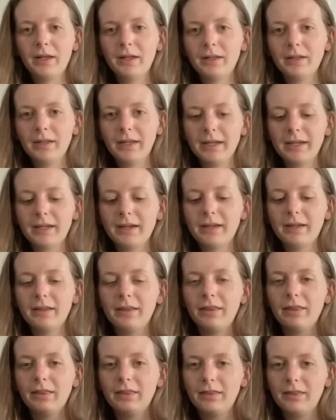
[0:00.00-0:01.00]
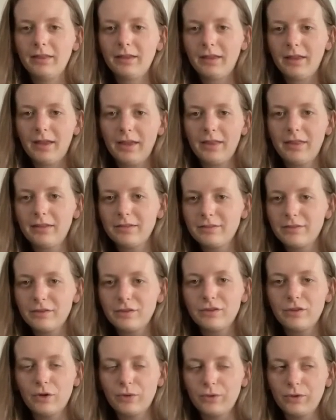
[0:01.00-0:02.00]
Like, this is
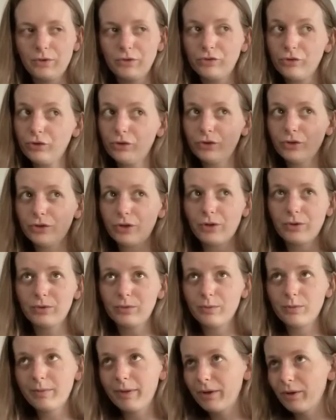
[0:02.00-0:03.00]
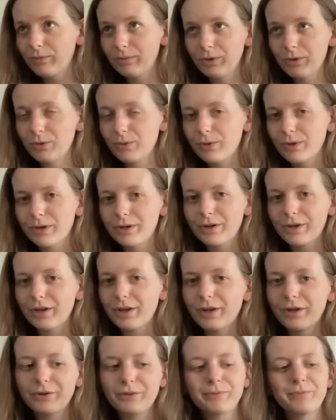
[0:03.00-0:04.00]
so neutral, goes with my home decor, you
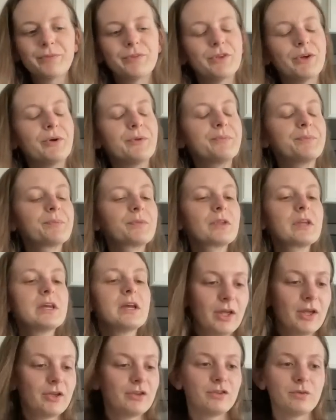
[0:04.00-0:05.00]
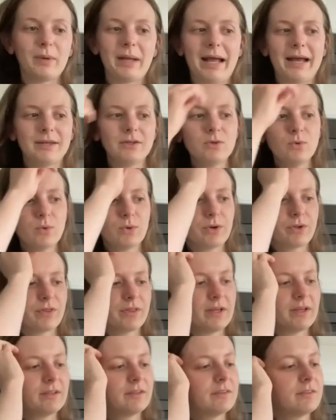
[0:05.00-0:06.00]
know. So So I had to order
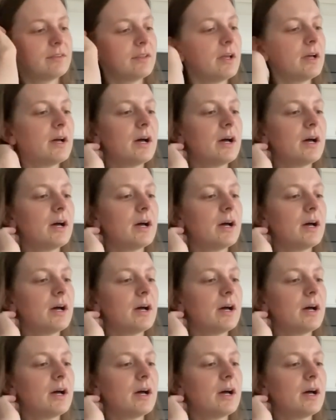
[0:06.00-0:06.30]
this.